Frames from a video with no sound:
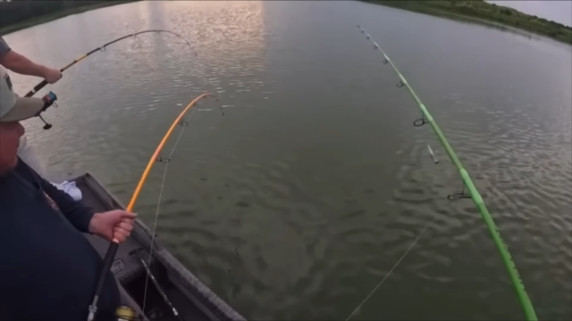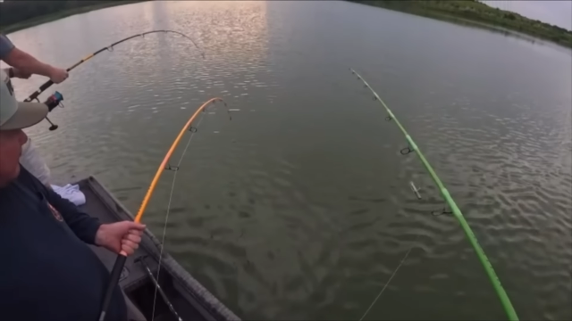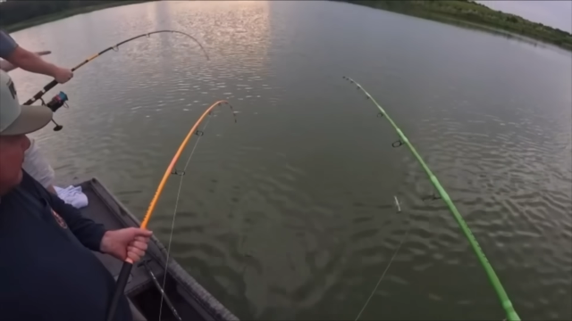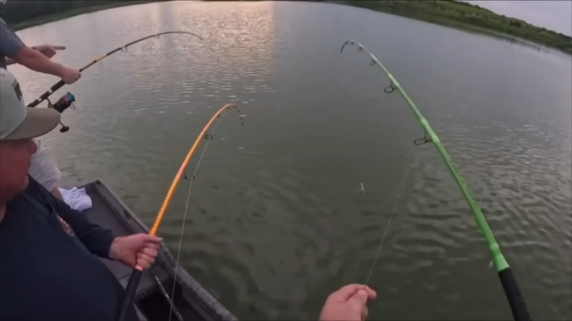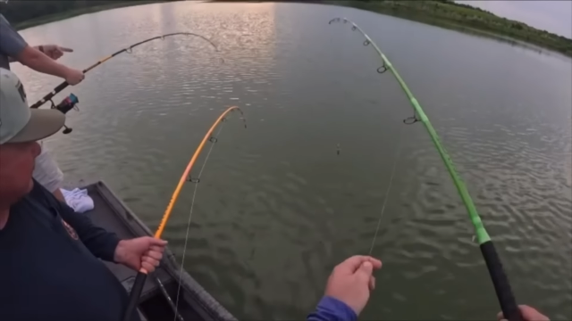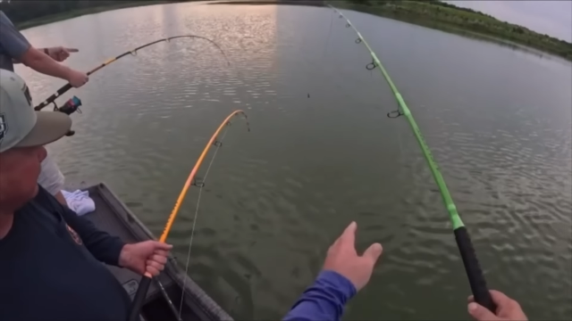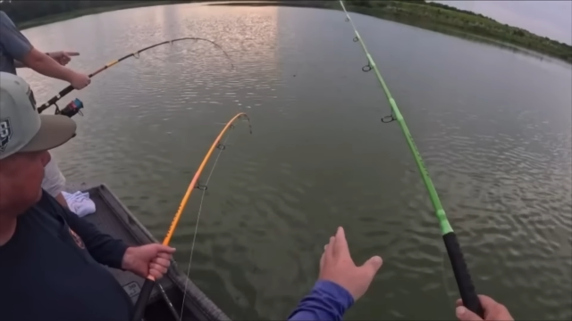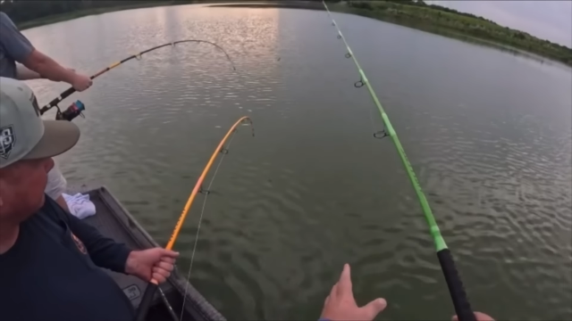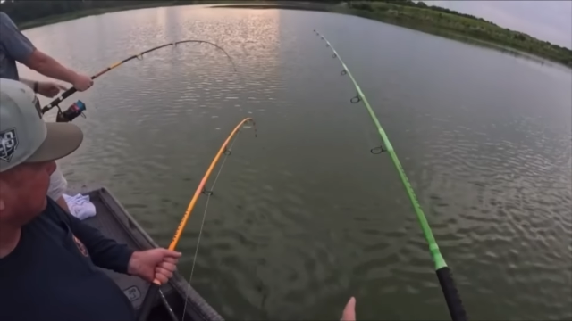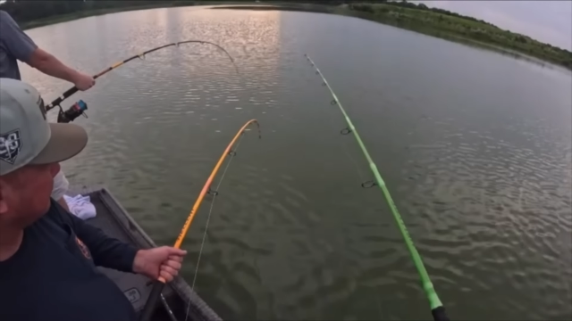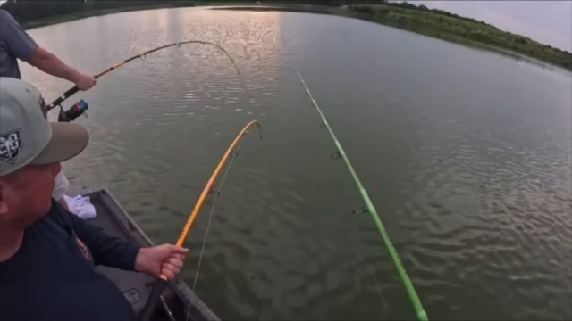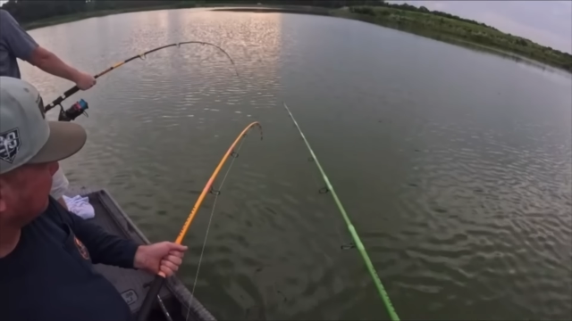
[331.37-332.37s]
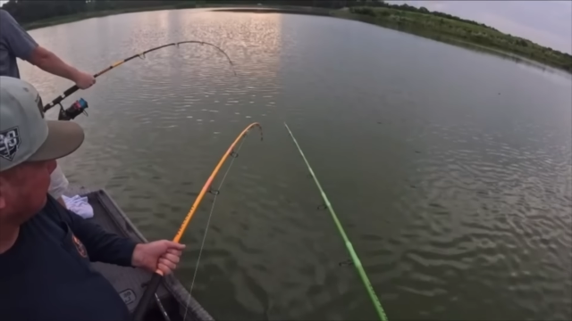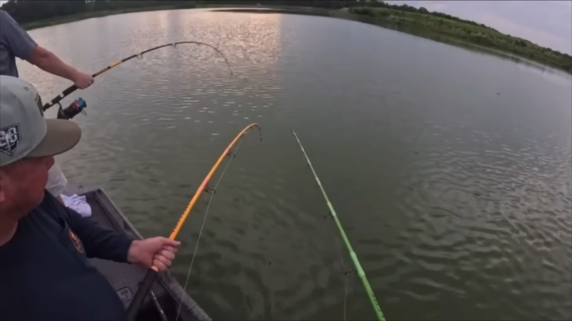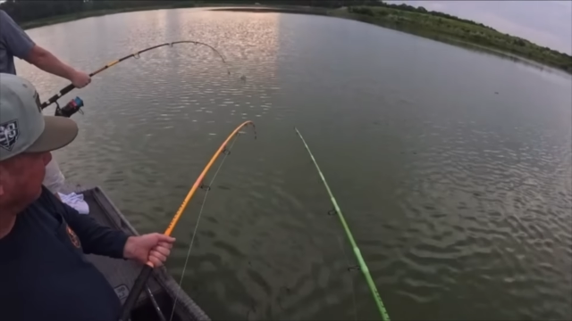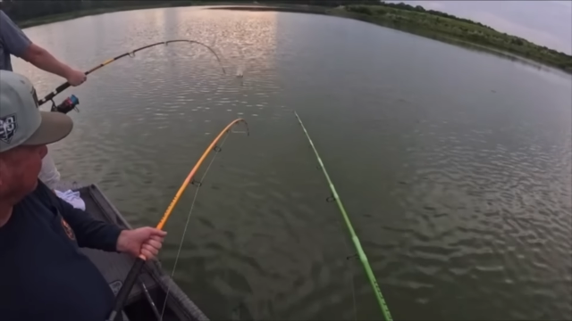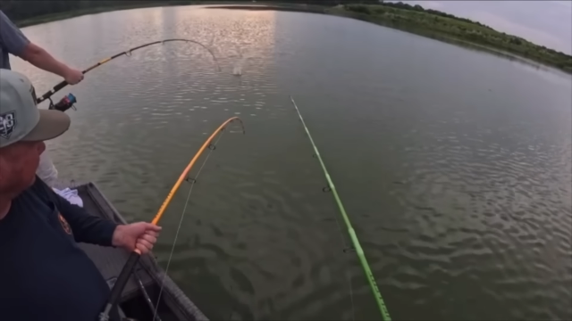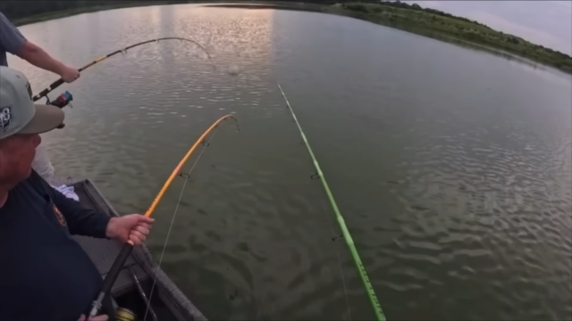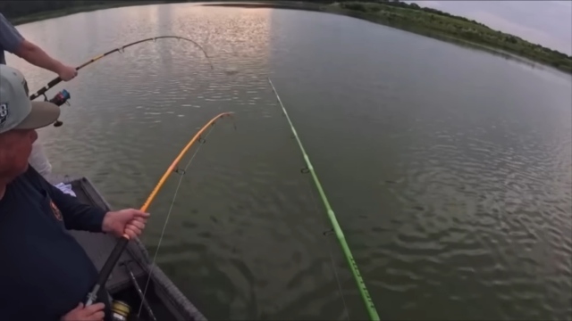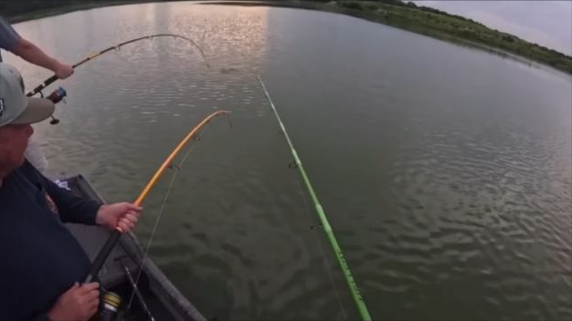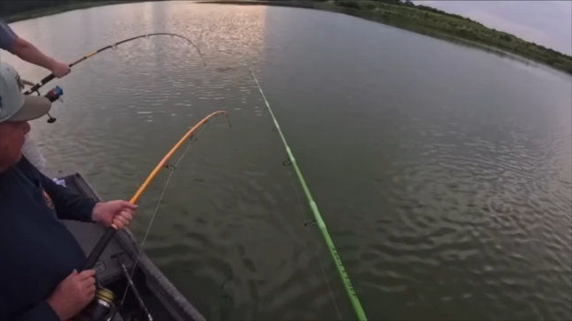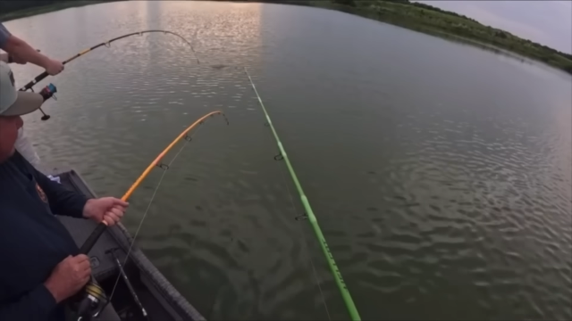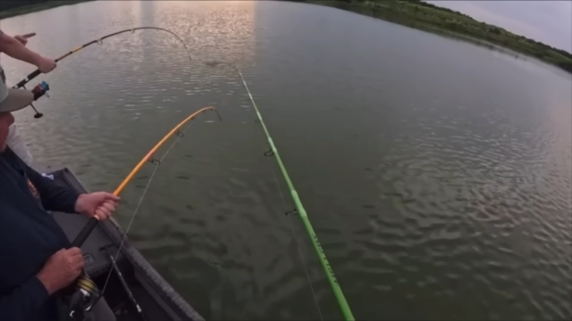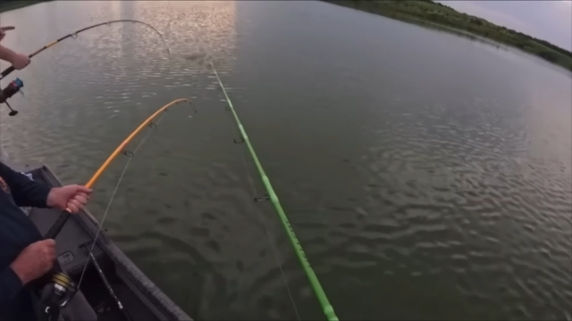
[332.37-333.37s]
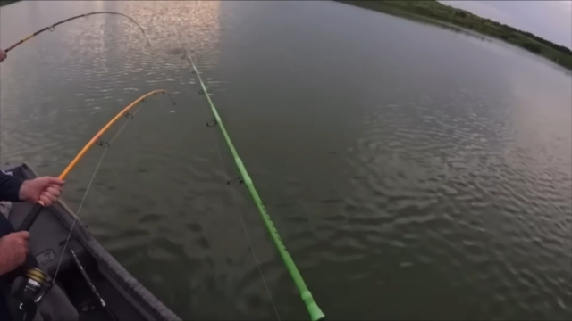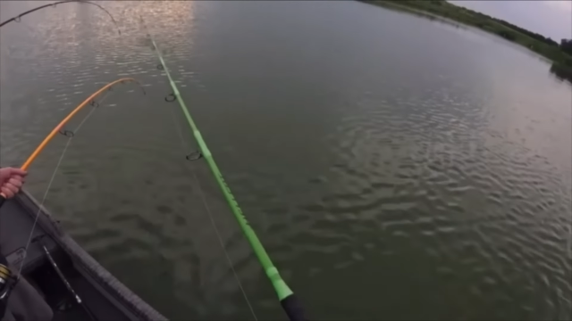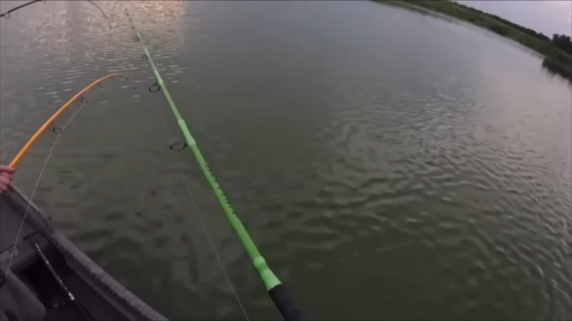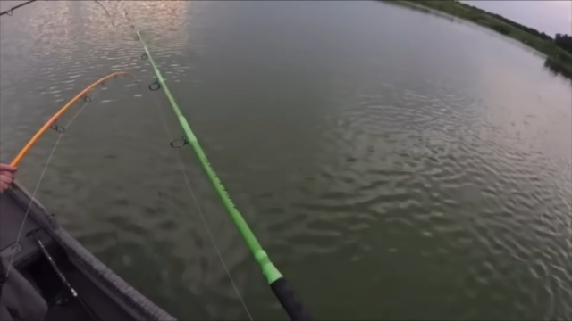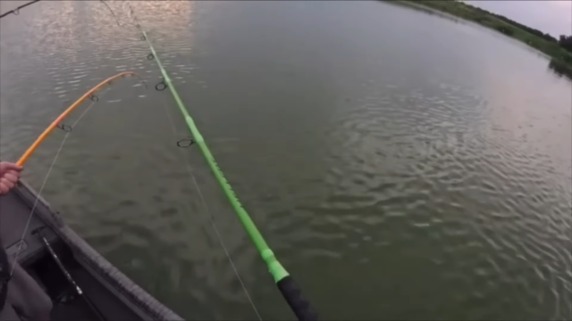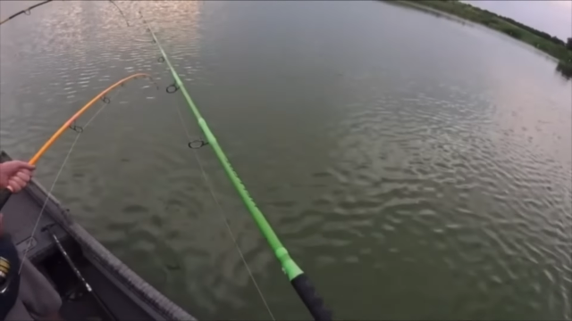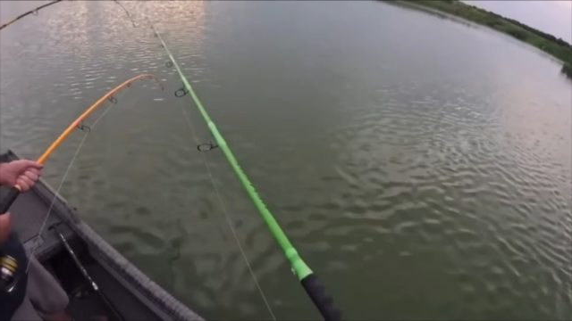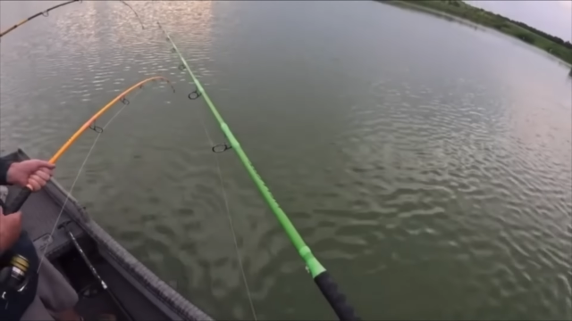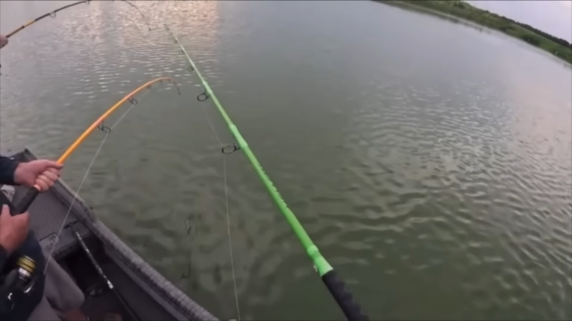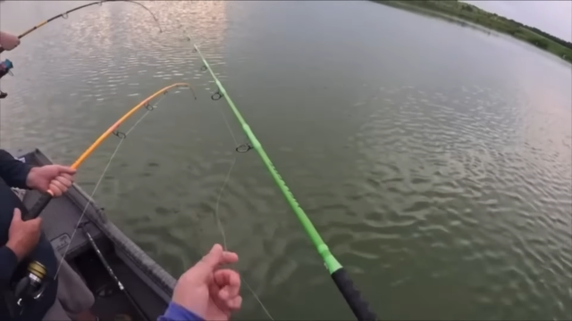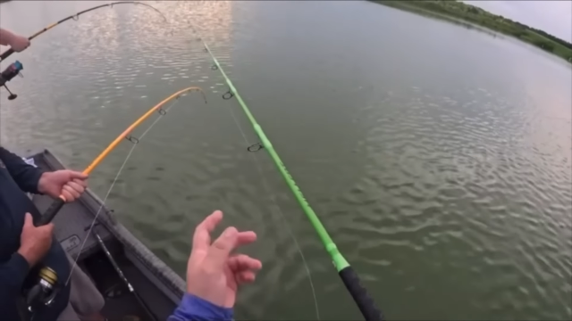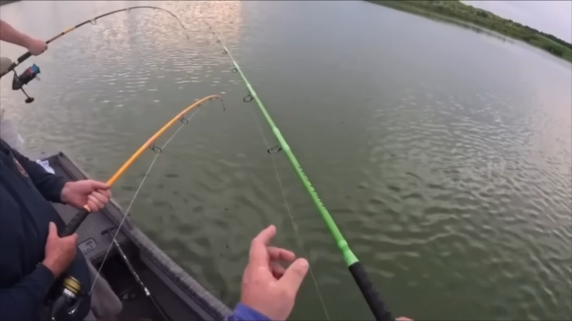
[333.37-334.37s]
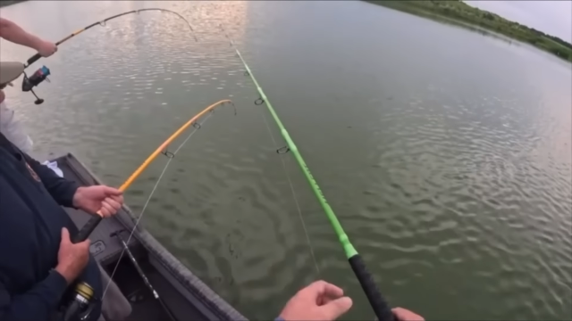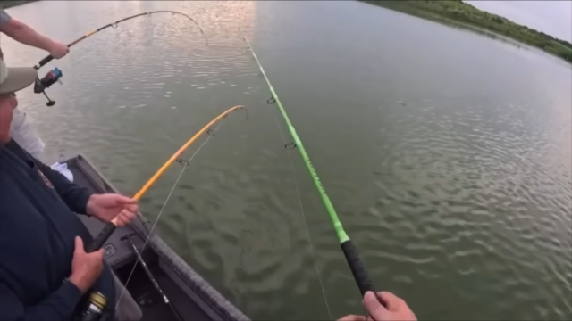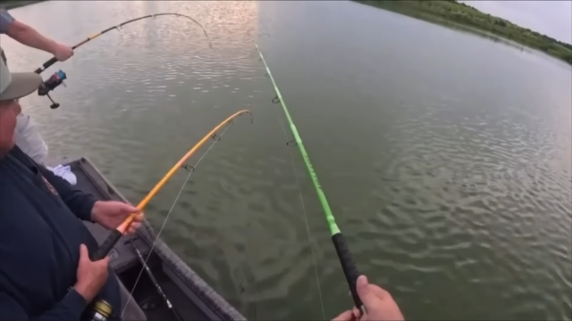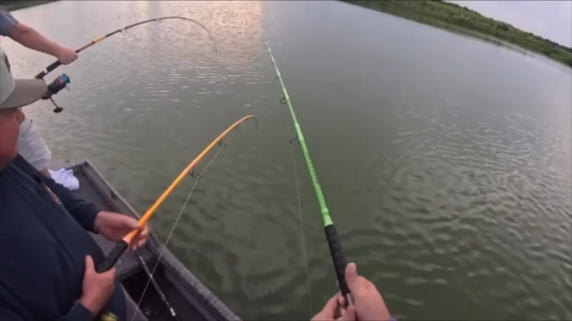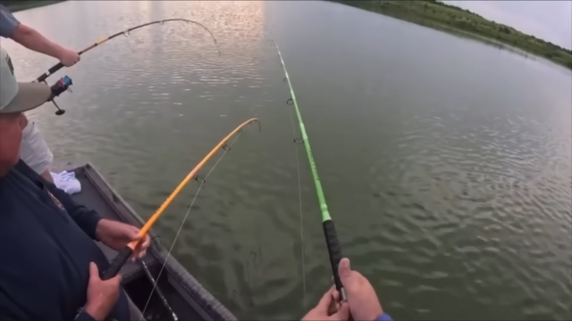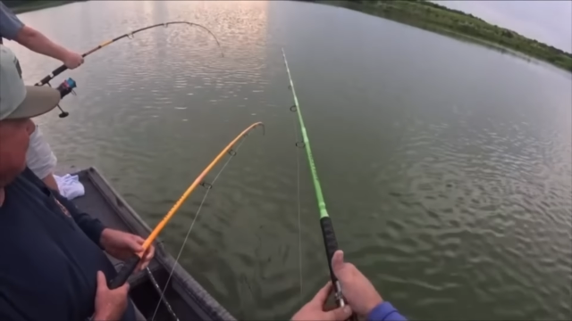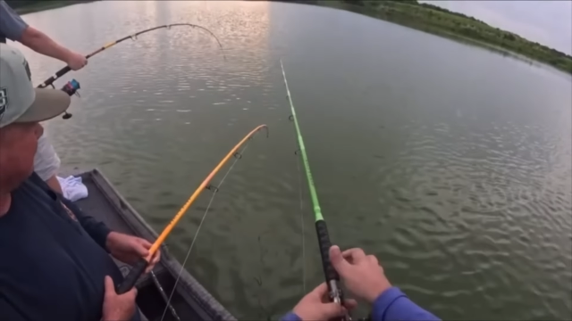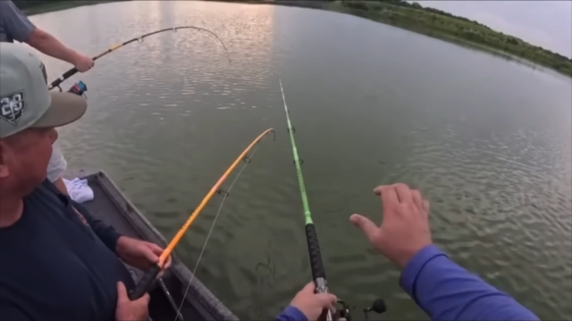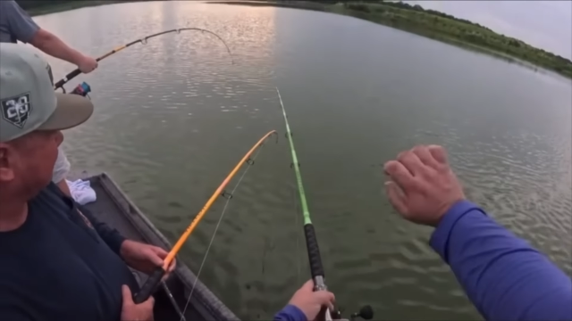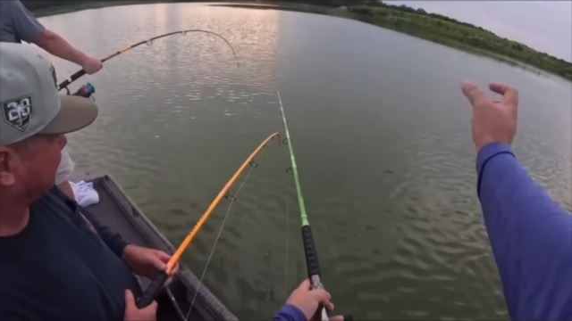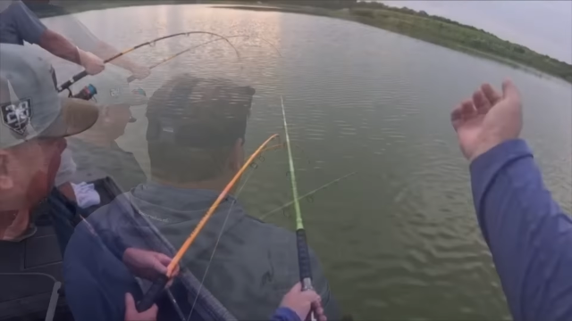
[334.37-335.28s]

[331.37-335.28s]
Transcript: Nobody's mouth can be seen.